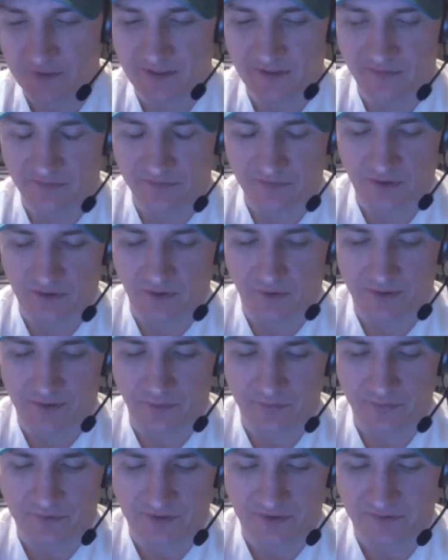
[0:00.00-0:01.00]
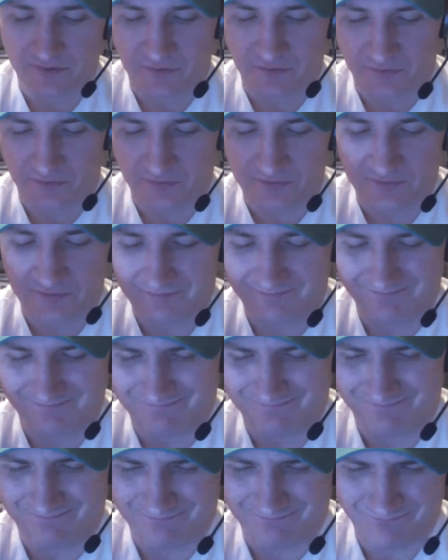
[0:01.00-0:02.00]
he's your
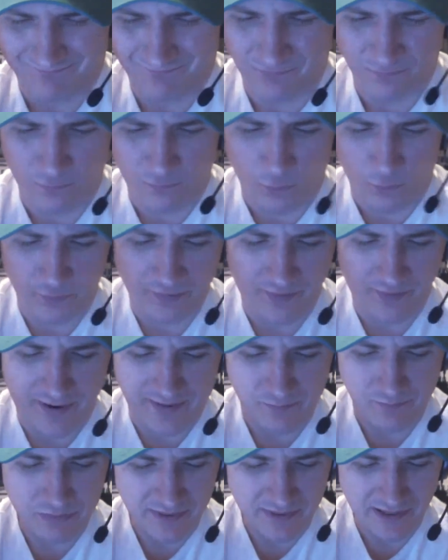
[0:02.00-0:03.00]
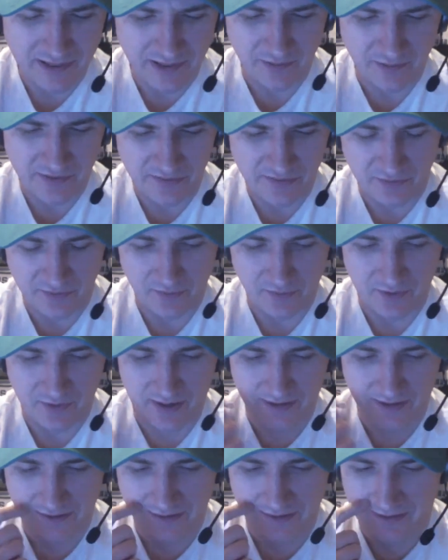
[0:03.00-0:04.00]
fourth line player either,
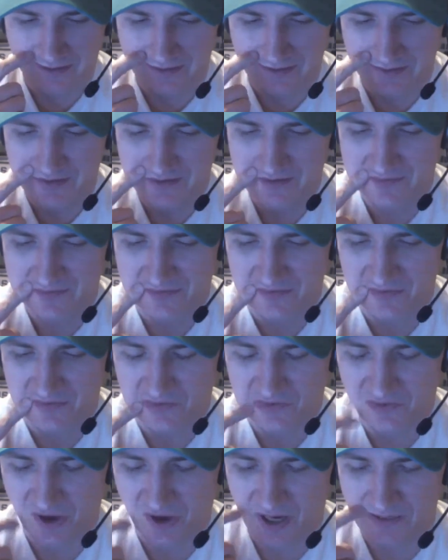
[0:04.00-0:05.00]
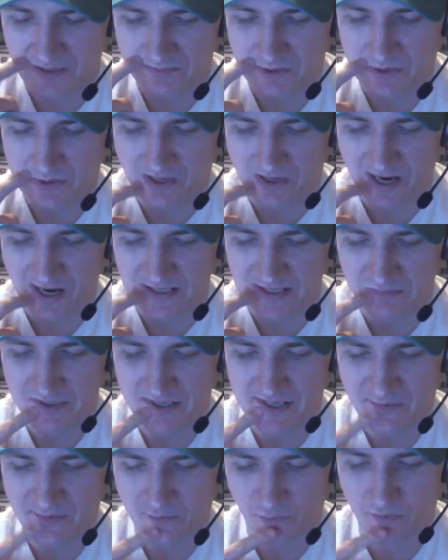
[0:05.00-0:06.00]
right? You talk about guys
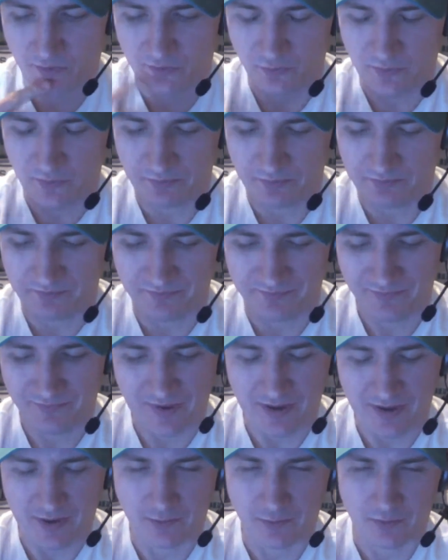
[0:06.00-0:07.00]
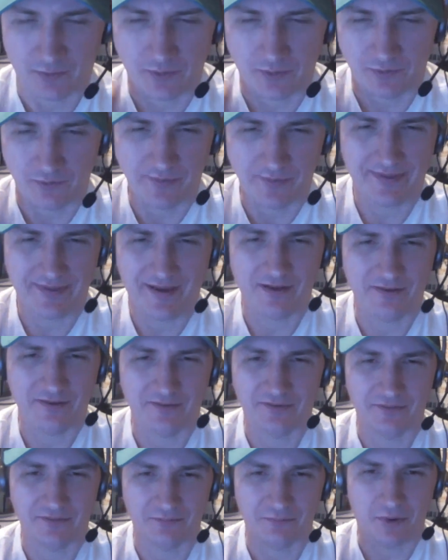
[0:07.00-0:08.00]
playing roles. What the hell
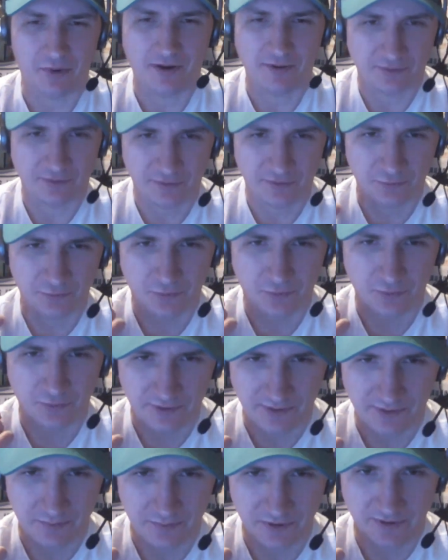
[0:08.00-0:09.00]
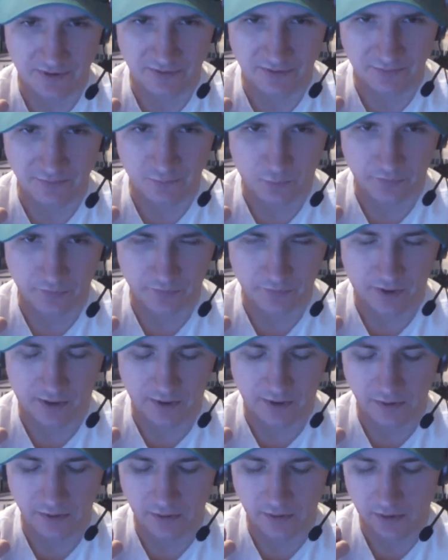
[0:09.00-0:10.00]
is Bodker's role going to be on the fourth line?